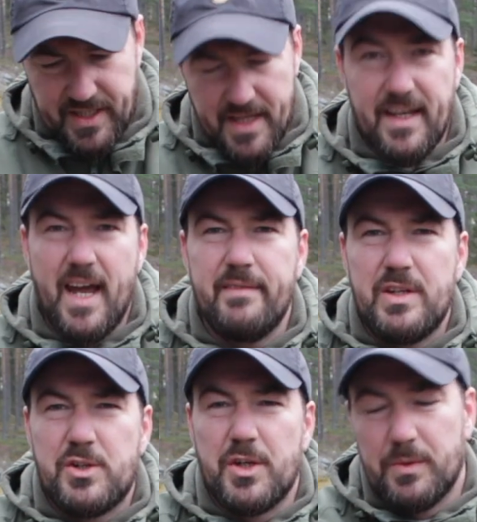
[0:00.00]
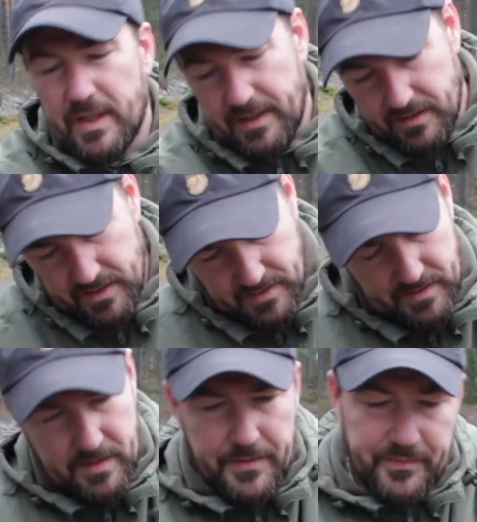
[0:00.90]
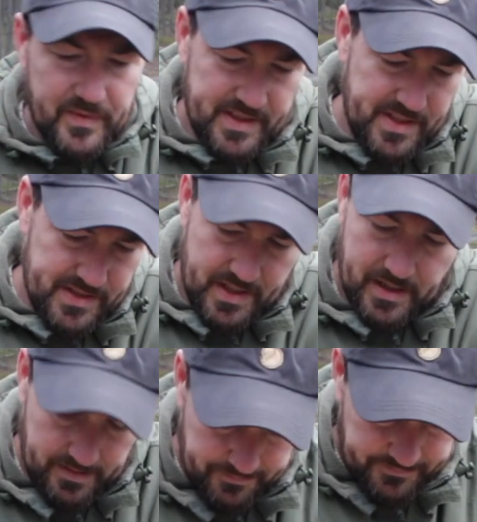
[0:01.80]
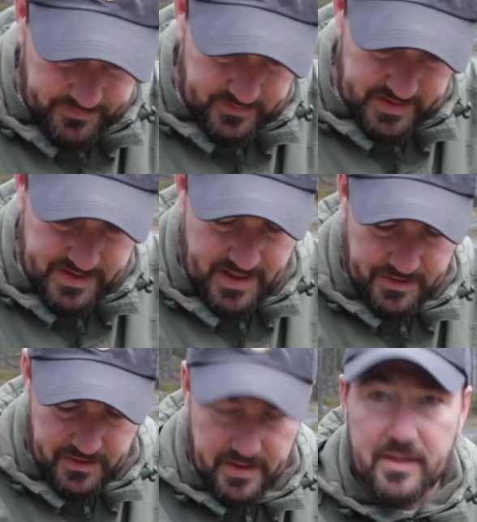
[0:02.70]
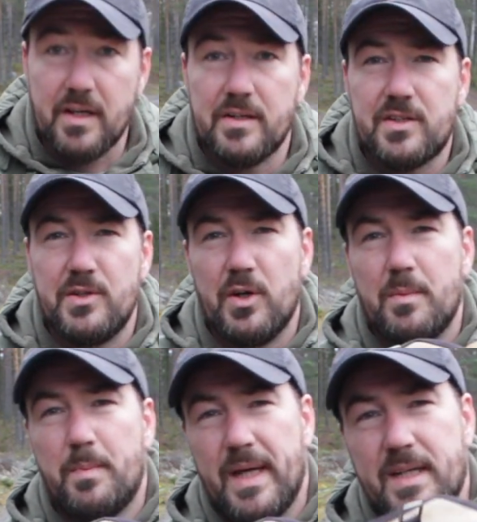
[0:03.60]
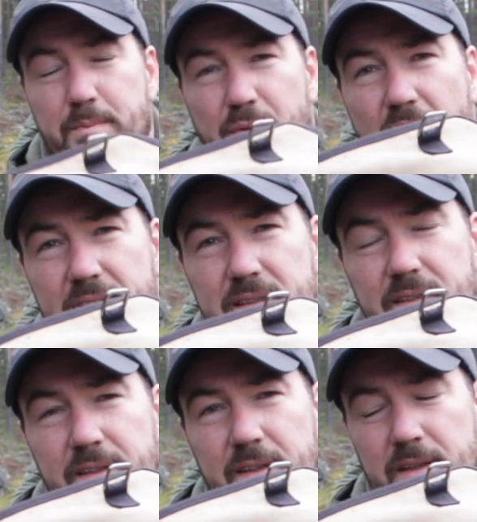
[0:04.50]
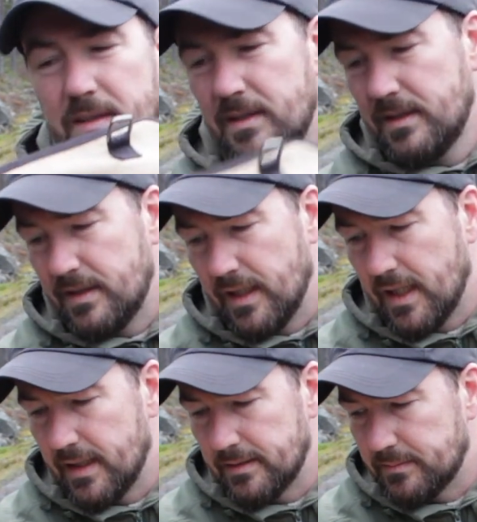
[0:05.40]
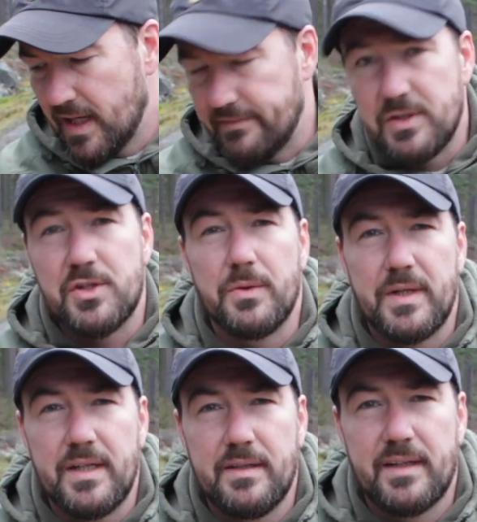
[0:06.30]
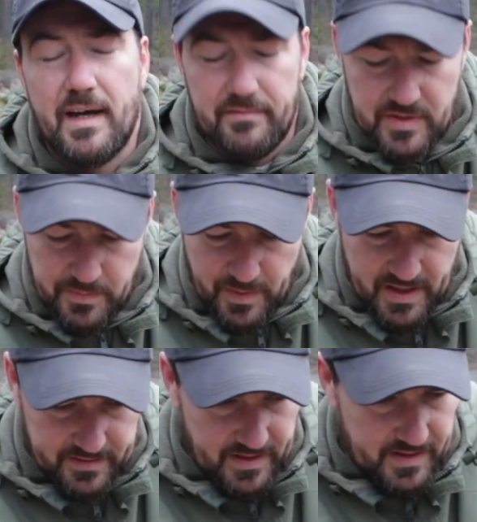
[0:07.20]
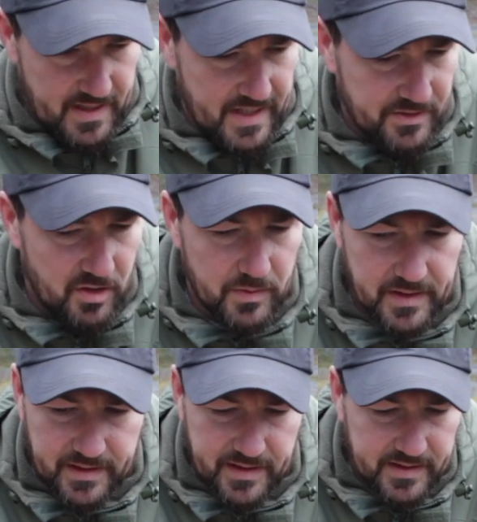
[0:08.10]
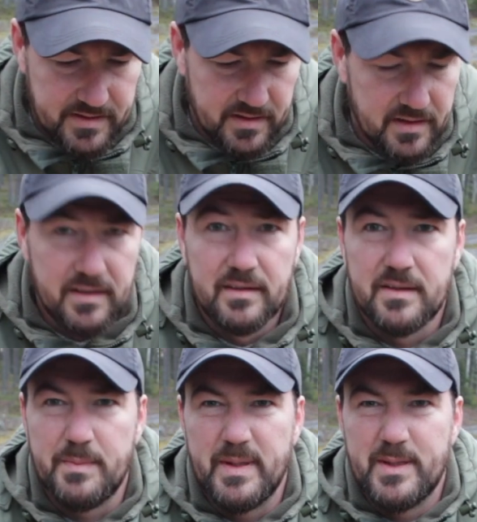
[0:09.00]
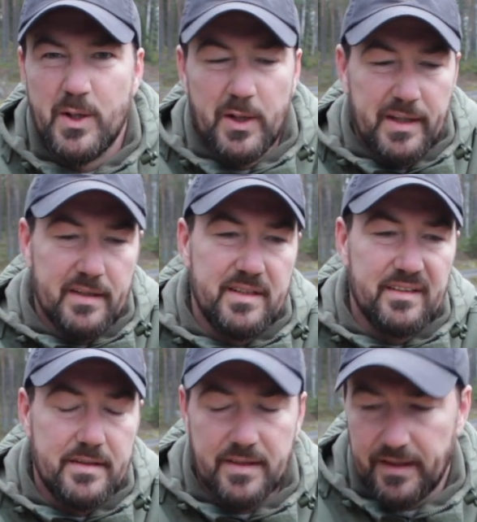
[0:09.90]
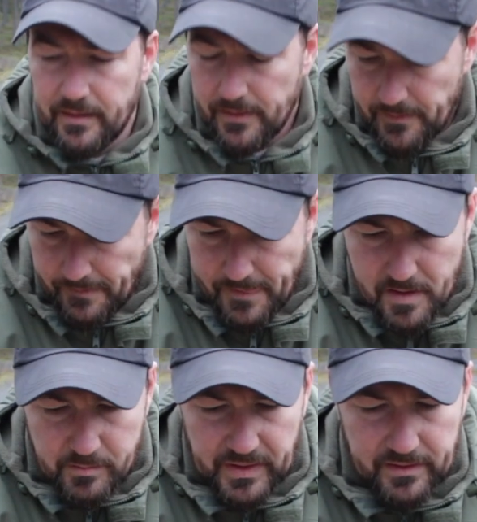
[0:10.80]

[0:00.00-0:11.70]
you get the heavy duty. This is actually a Snow Peak brand heavy duty canvas bag that I got with a kit. It's a bit dirty as you can see. But I